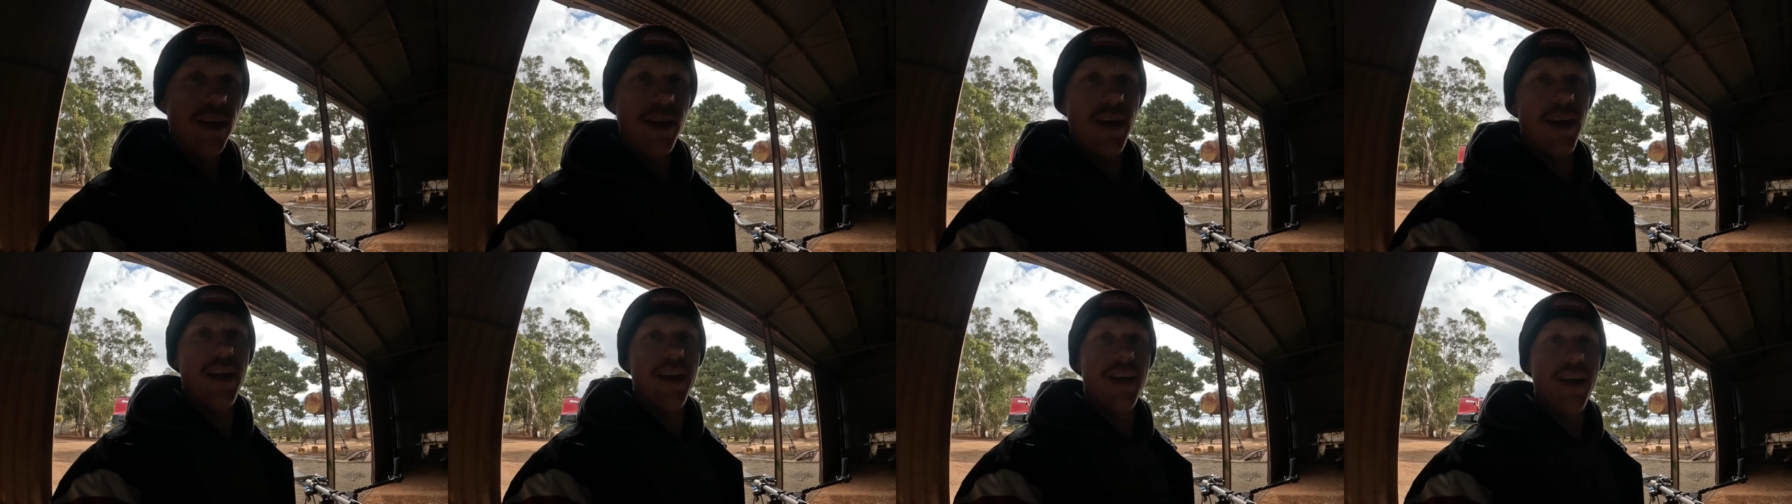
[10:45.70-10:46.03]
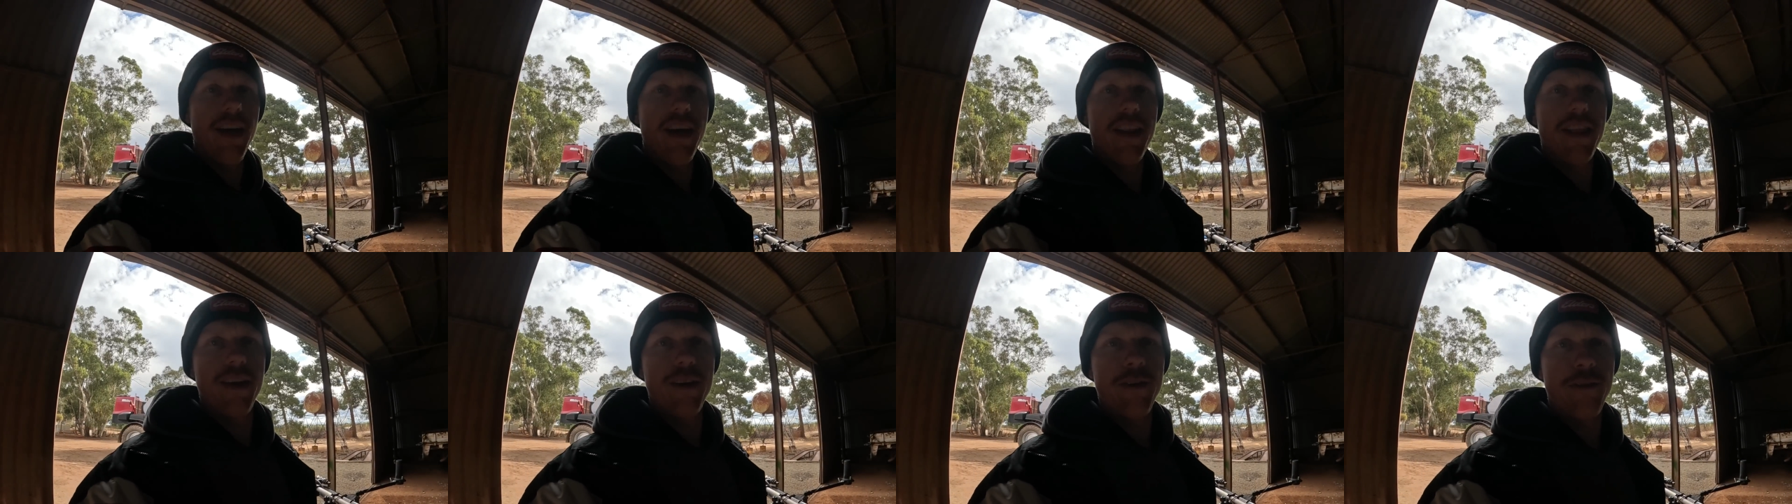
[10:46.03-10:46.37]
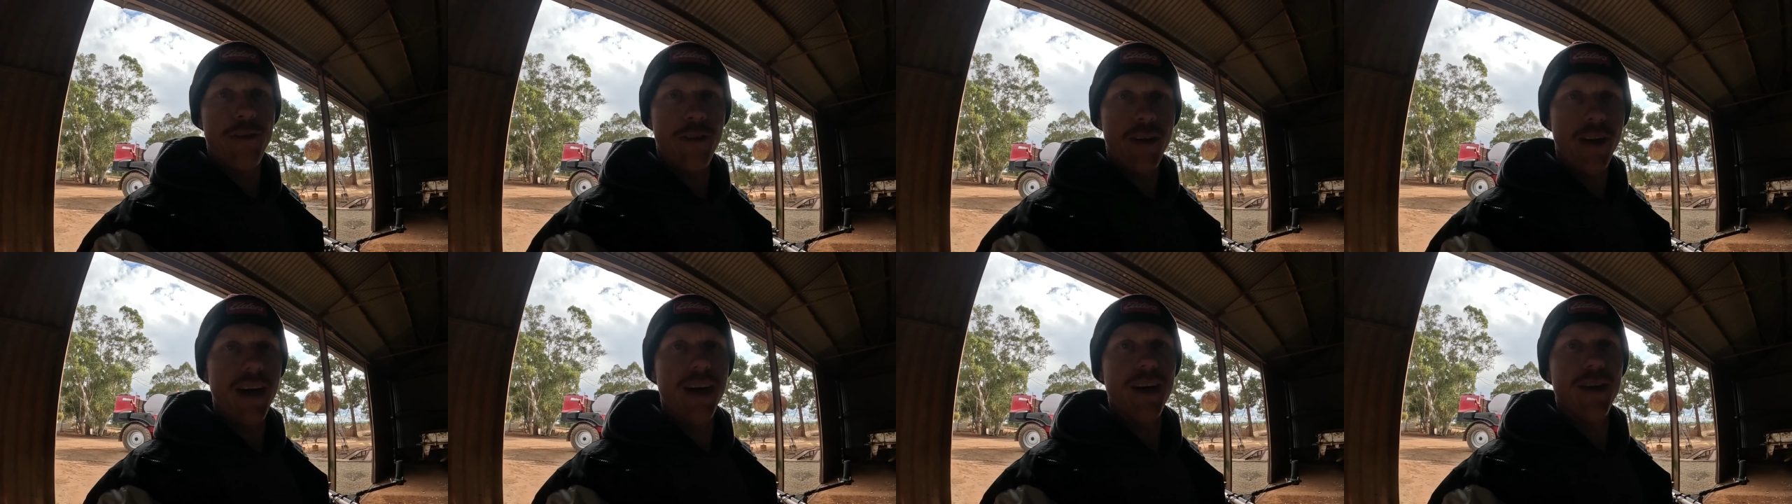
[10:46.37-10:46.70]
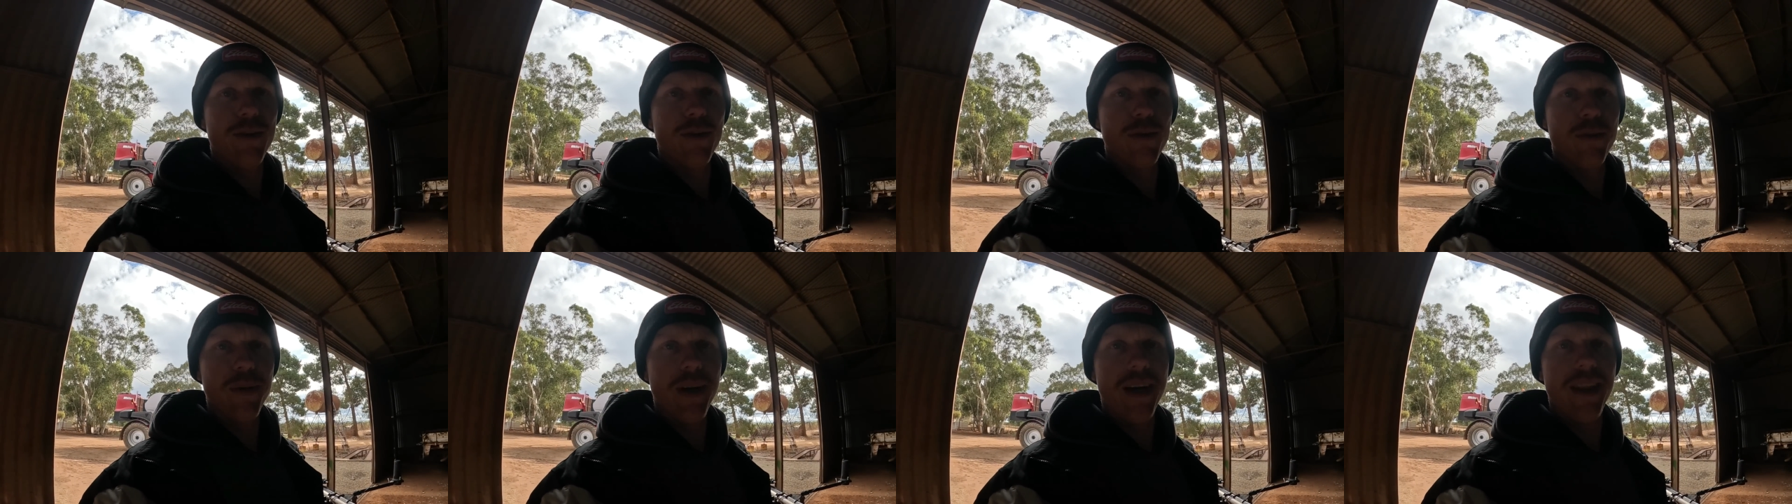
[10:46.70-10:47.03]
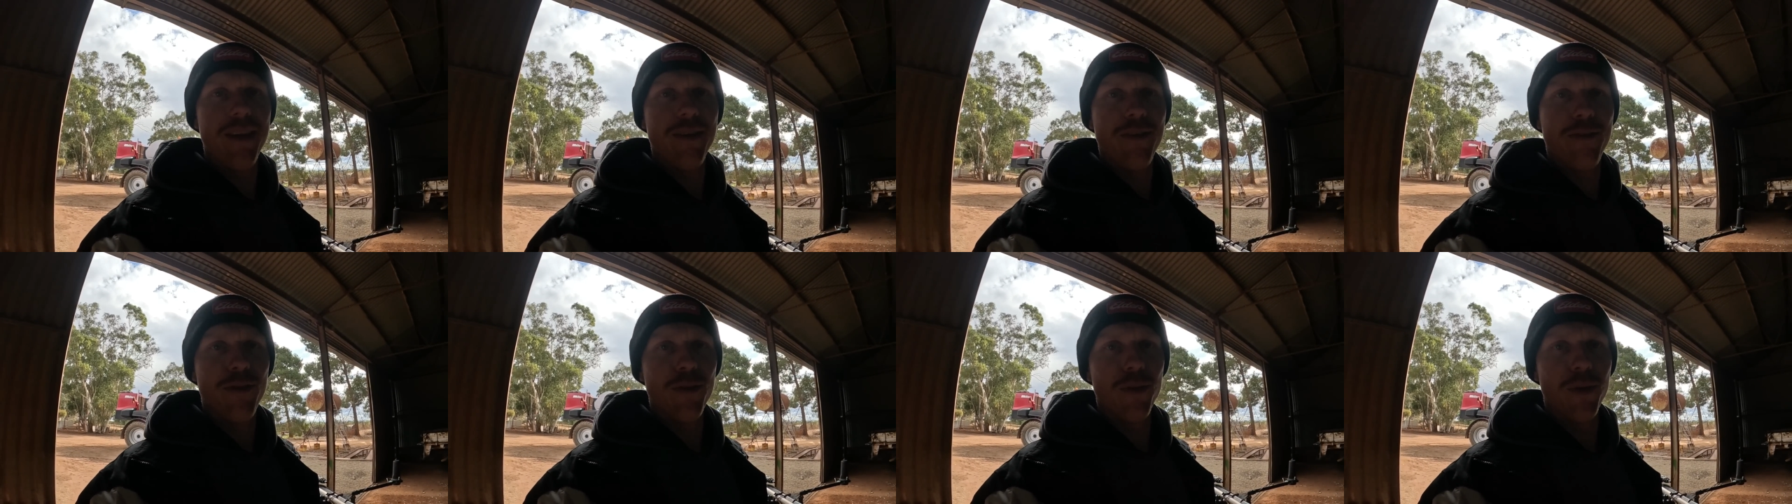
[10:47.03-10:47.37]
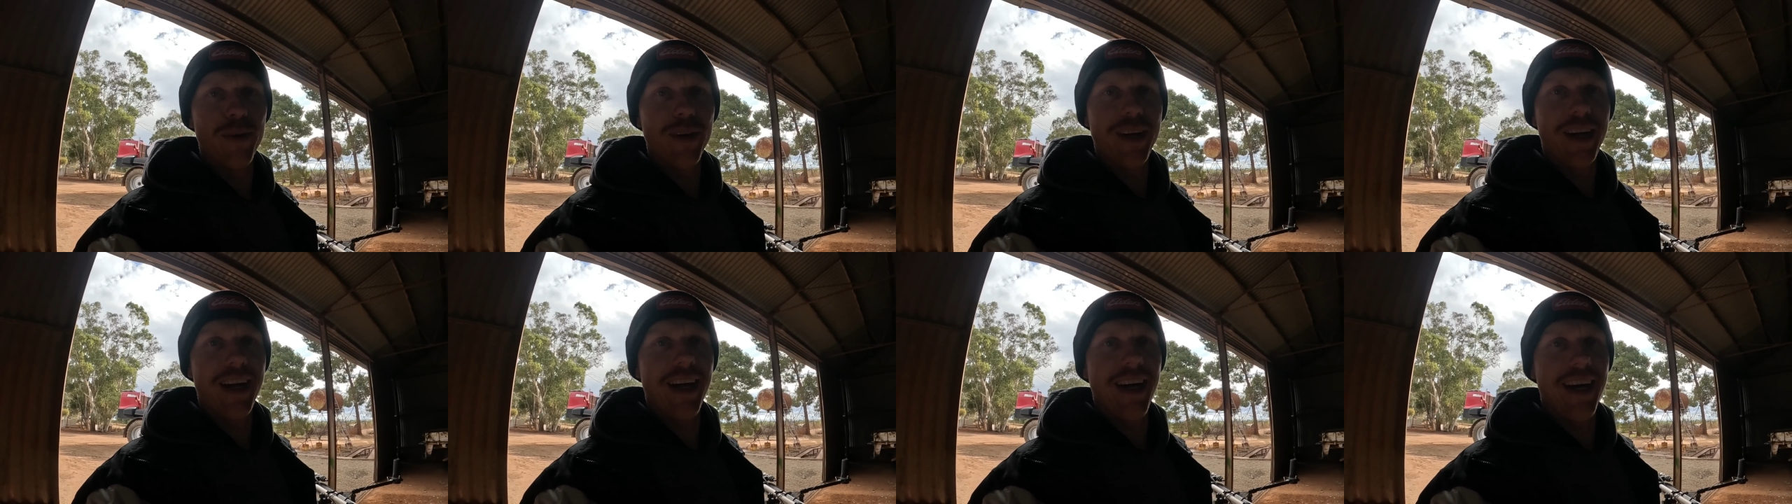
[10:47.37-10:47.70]
Another failed weather
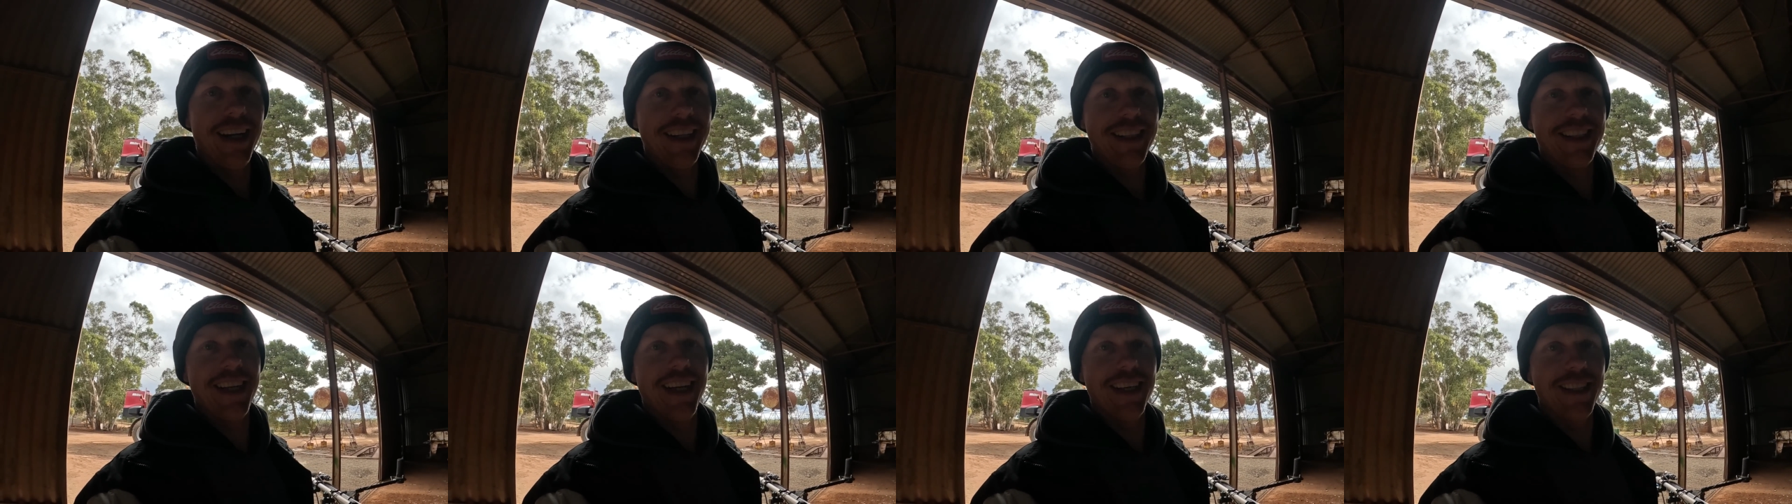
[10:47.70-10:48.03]
forecast